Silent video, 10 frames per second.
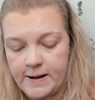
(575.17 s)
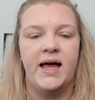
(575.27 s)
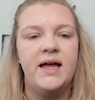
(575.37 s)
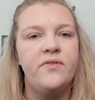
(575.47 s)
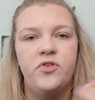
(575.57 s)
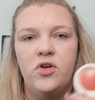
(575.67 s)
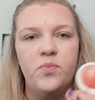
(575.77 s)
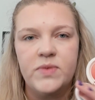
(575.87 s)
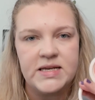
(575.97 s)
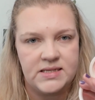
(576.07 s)
I have
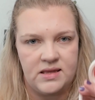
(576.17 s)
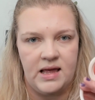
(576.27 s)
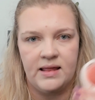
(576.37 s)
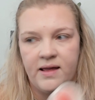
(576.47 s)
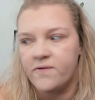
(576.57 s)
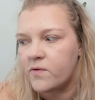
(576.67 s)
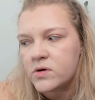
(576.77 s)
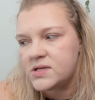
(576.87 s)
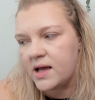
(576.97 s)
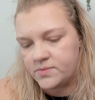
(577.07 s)
duped this thing like
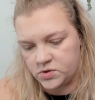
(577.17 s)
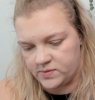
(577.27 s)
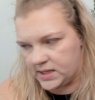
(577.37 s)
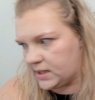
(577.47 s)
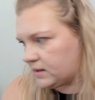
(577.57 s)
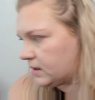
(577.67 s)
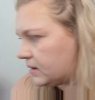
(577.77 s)
4 times already.